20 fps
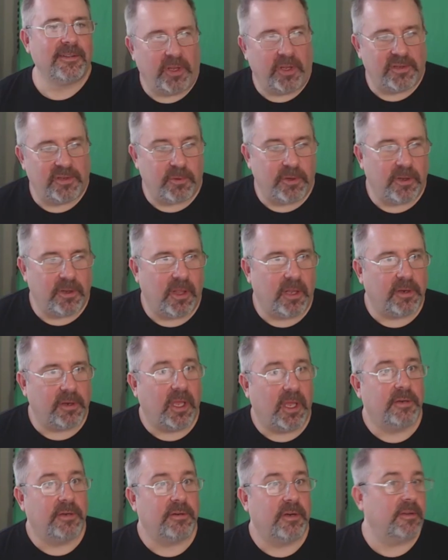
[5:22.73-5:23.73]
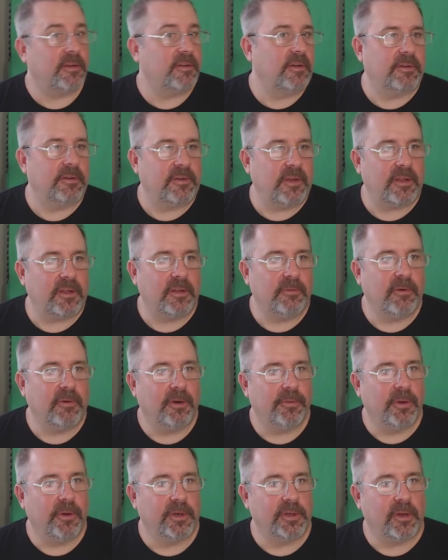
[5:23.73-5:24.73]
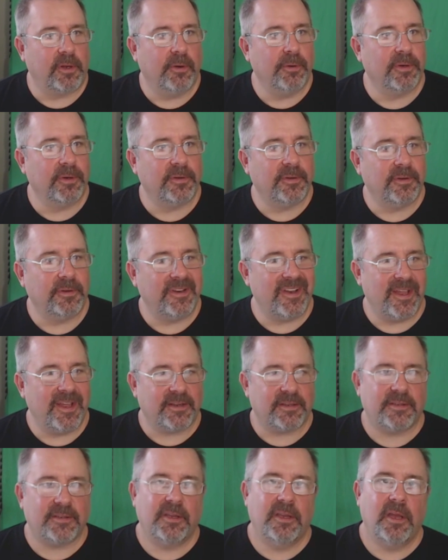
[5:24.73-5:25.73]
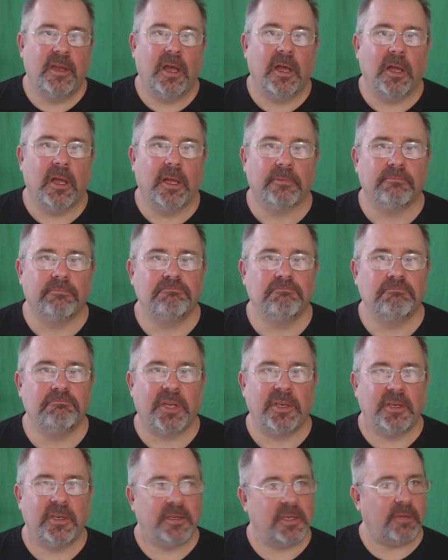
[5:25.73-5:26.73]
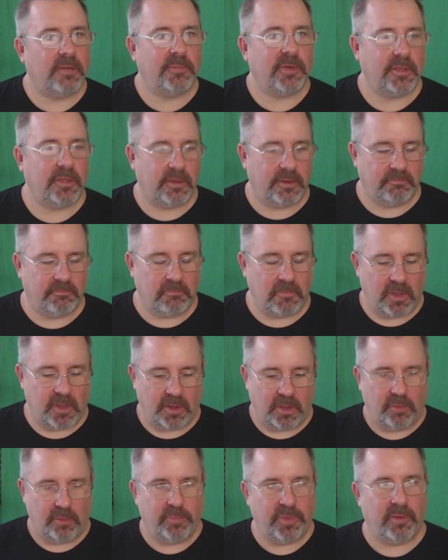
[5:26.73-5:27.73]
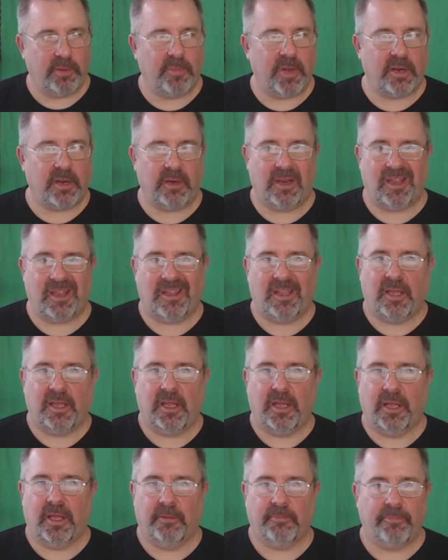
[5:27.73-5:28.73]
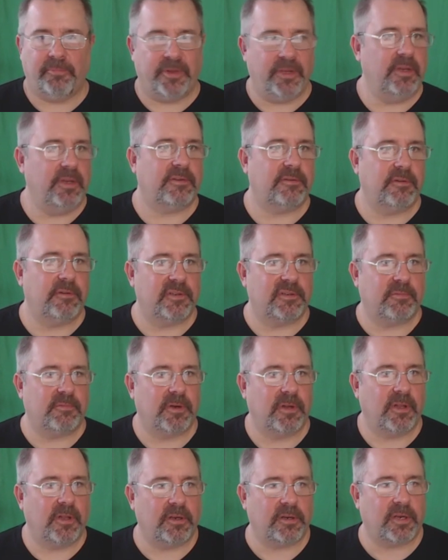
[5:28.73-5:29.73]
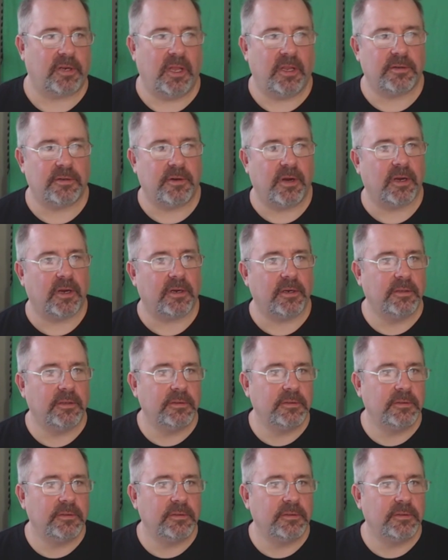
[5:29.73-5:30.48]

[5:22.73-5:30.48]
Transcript: up spring cloud contracts. So exactly what I want to go into next. Can you tell me a little bit about the history of spring cloud contract?